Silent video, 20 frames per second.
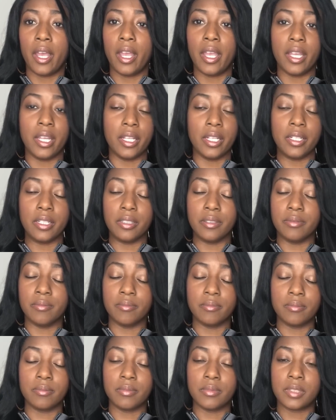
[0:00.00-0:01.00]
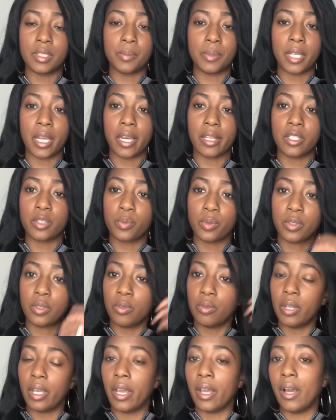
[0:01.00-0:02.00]
And to be honest with
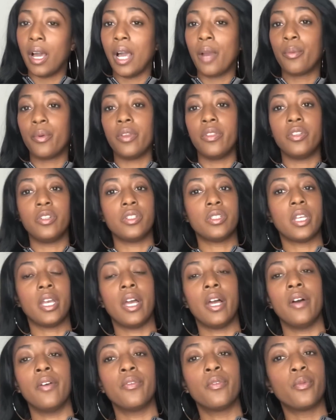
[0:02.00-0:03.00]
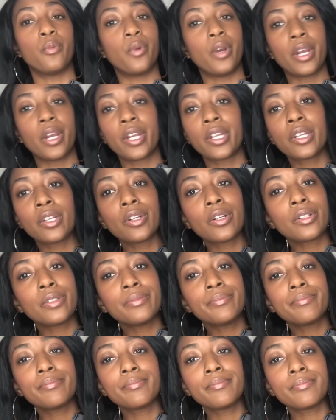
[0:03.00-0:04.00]
you now, I'd rather just have
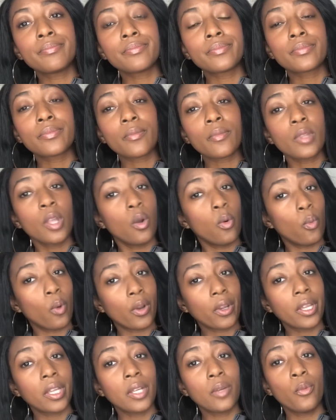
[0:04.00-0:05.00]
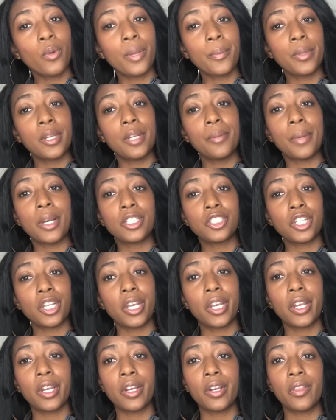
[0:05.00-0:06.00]
regular working women in my
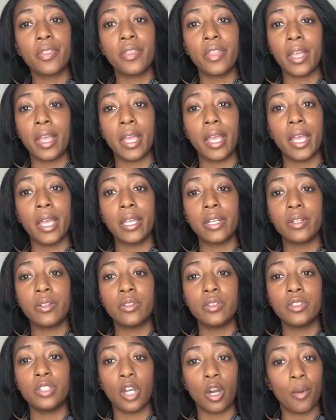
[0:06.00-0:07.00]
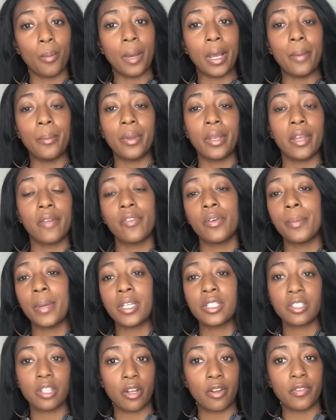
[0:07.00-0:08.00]
chair that don't mind paying for my
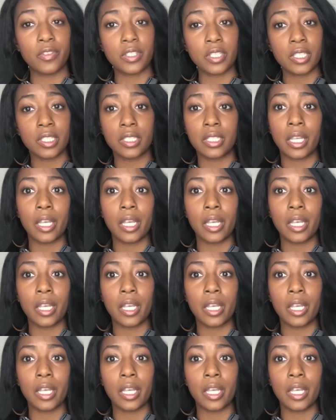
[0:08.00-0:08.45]
services.